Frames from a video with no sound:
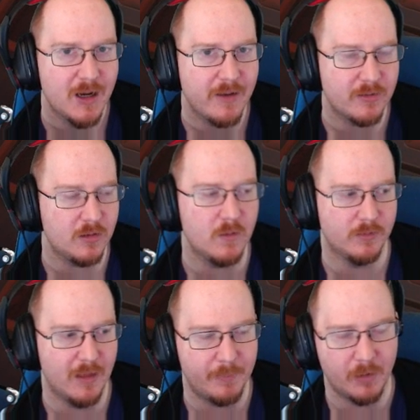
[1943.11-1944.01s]
and just
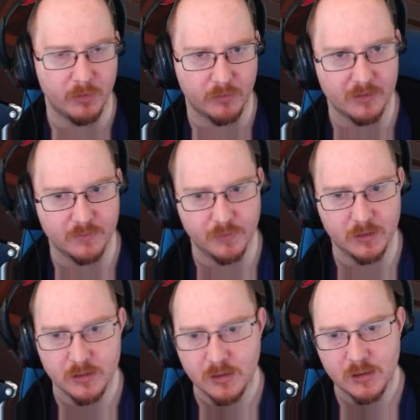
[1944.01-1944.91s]
using that bomb
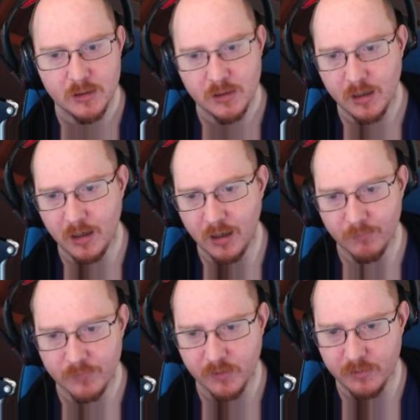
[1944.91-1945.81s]
aggressively.
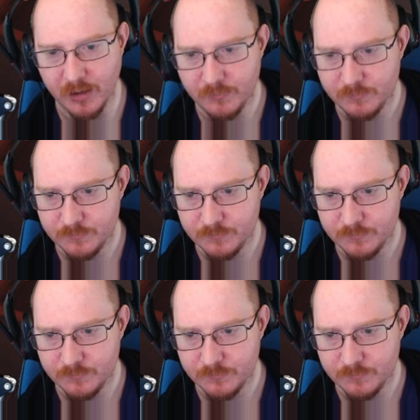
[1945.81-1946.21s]
So yeah.